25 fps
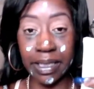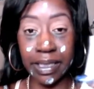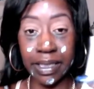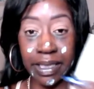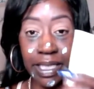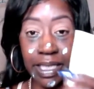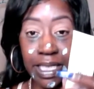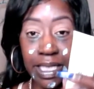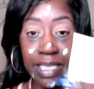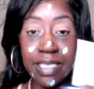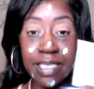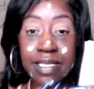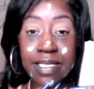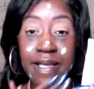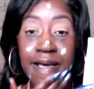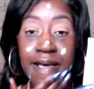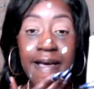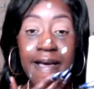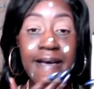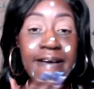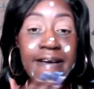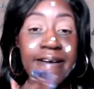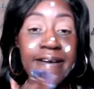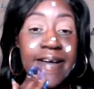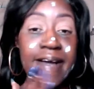But
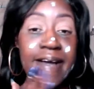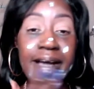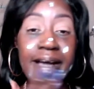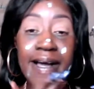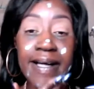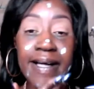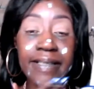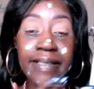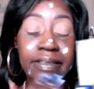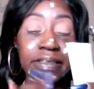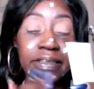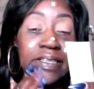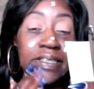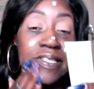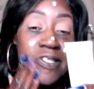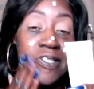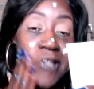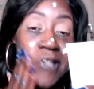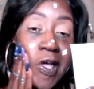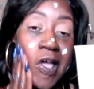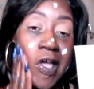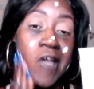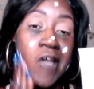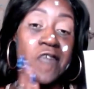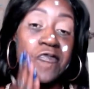this,
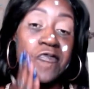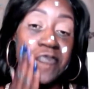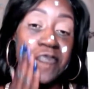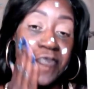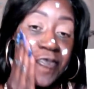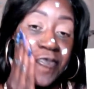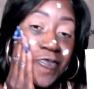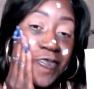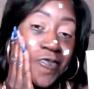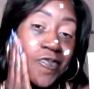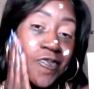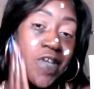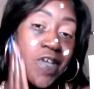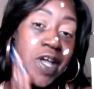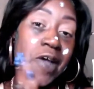guys, is a